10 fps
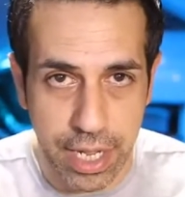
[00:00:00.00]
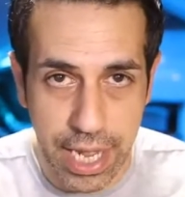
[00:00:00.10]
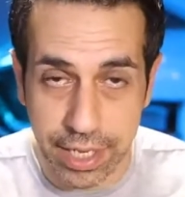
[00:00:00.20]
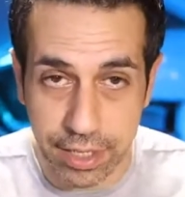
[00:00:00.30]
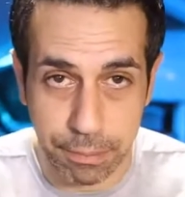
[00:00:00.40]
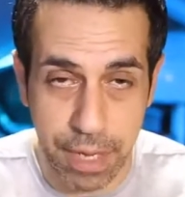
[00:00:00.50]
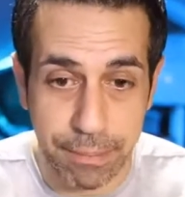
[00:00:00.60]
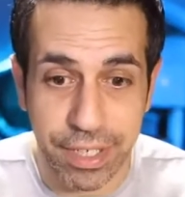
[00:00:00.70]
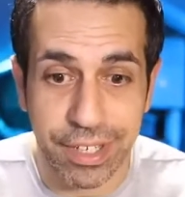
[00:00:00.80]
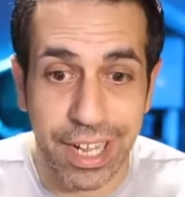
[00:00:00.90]
to get the puppy
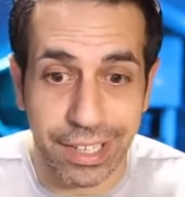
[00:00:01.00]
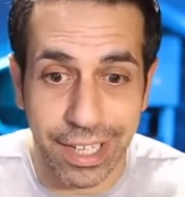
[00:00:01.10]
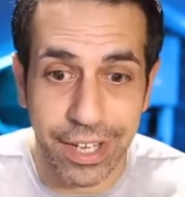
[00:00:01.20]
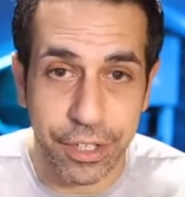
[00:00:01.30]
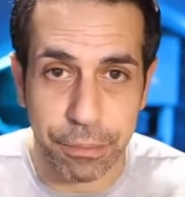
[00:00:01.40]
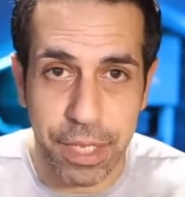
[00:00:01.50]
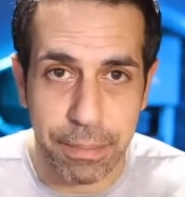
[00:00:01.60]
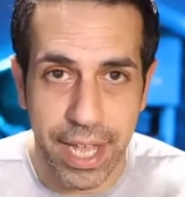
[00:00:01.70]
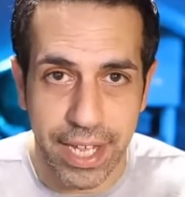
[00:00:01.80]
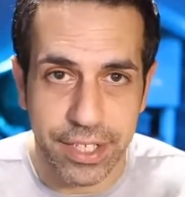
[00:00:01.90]
to not lay on the pee
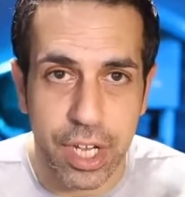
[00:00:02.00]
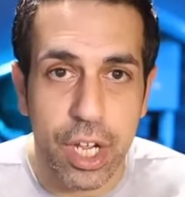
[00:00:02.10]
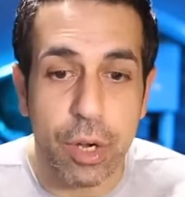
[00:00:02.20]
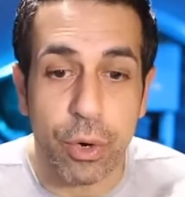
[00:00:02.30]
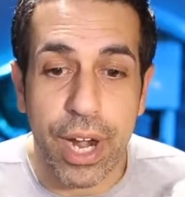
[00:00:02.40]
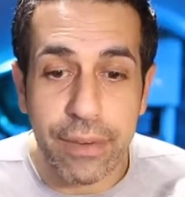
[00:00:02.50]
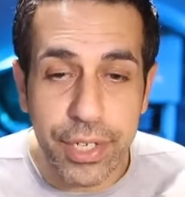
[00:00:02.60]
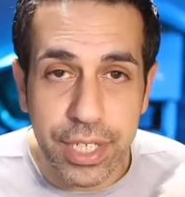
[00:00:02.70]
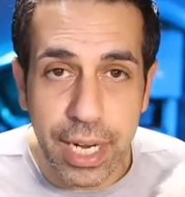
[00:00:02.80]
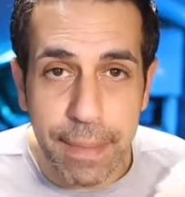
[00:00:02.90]
pads. Where every
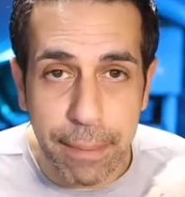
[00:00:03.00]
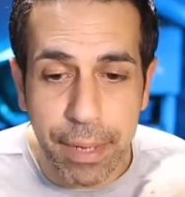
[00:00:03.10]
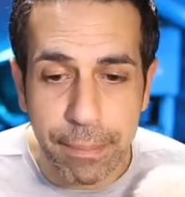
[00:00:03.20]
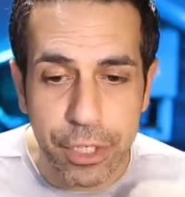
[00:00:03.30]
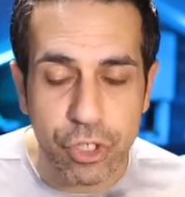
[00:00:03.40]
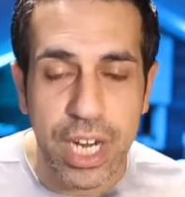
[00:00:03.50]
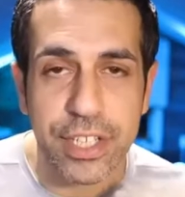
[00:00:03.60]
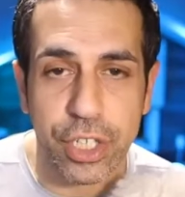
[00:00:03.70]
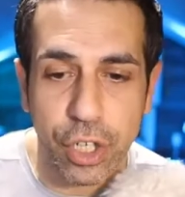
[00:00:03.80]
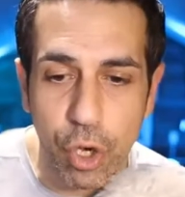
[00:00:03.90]
time that puppy tries
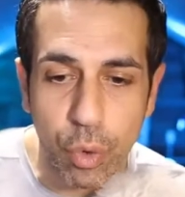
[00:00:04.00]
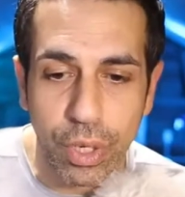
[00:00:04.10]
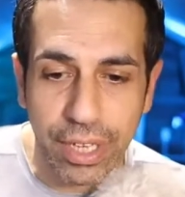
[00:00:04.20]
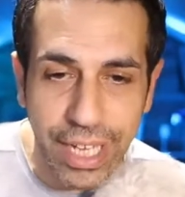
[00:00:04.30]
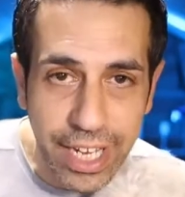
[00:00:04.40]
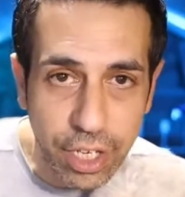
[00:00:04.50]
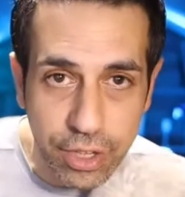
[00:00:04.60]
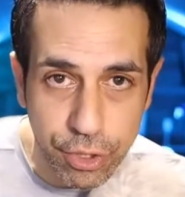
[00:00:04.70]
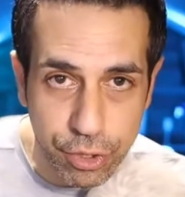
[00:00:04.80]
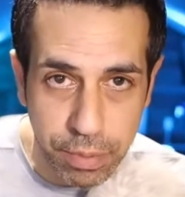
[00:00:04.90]
to go lay on
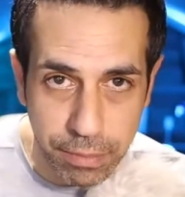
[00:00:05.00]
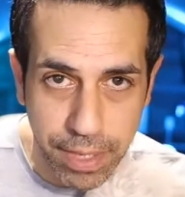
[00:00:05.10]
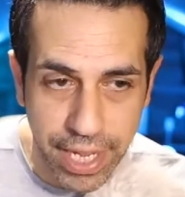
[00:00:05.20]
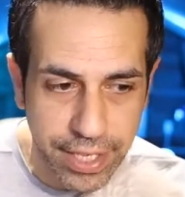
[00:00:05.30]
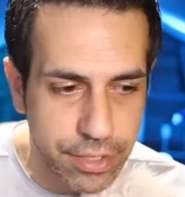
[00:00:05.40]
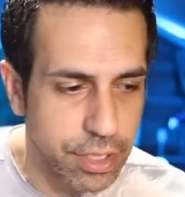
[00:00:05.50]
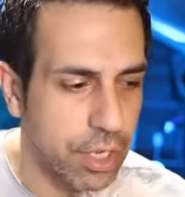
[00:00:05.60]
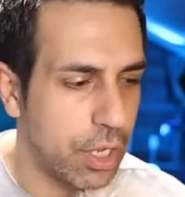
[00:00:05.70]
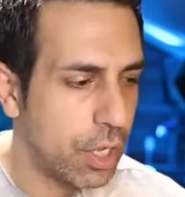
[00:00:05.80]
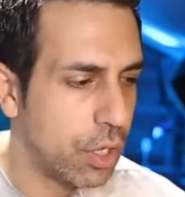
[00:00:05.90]
those pee pads,
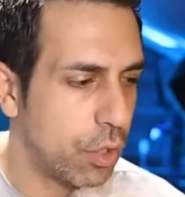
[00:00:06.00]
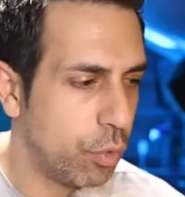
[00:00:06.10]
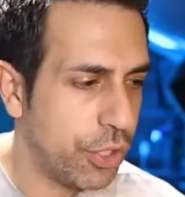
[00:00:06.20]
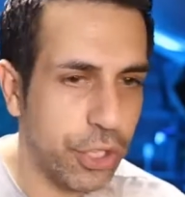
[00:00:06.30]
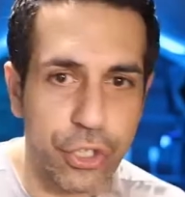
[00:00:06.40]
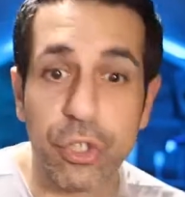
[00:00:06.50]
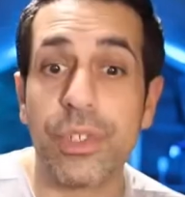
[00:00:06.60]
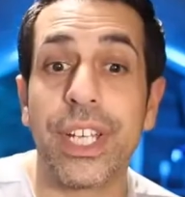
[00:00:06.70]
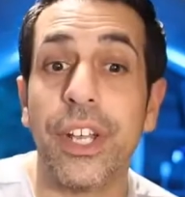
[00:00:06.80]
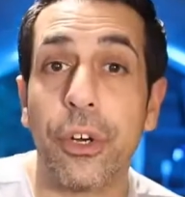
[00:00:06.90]
what you're going to do is
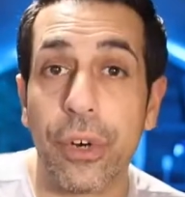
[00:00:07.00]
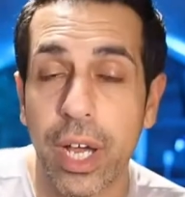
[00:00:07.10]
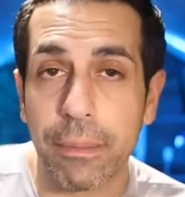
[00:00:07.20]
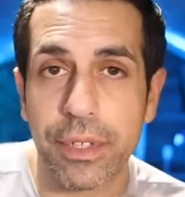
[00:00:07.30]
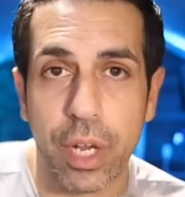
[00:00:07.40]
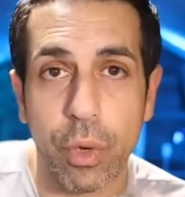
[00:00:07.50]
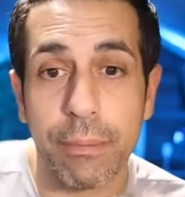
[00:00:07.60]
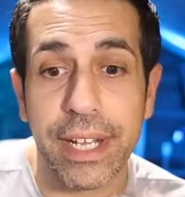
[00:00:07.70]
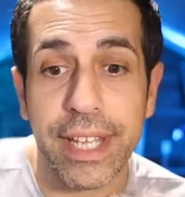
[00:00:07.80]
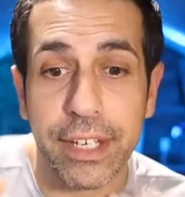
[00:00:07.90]
interrupt. Now, what
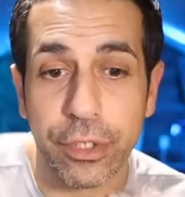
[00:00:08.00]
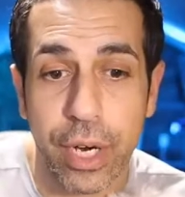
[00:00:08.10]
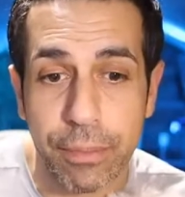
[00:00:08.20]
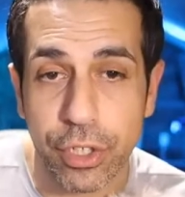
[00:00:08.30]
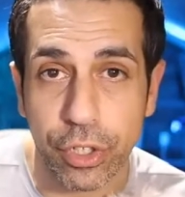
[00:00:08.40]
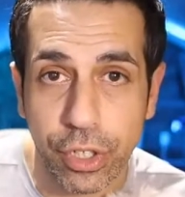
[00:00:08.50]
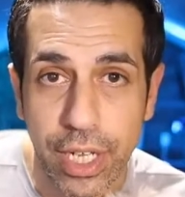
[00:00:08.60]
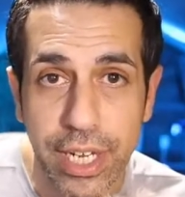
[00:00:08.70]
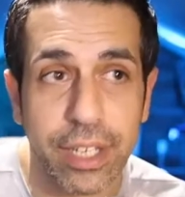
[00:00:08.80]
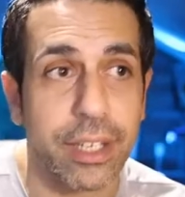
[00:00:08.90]
might that interruption look like?